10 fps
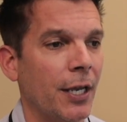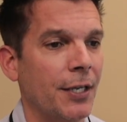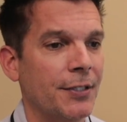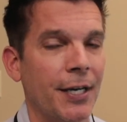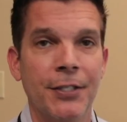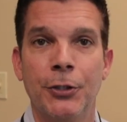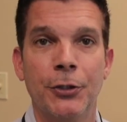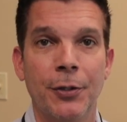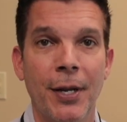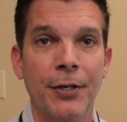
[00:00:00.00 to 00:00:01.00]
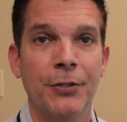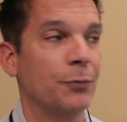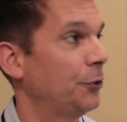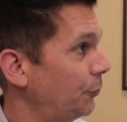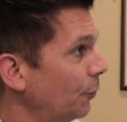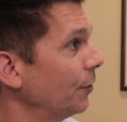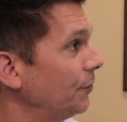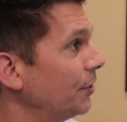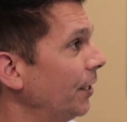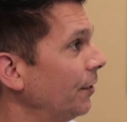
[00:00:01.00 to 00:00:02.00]
is that it's a tremendous
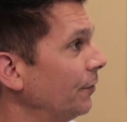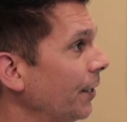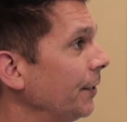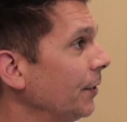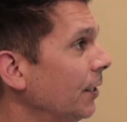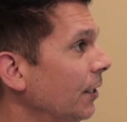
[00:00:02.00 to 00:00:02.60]
restorative scanner, right?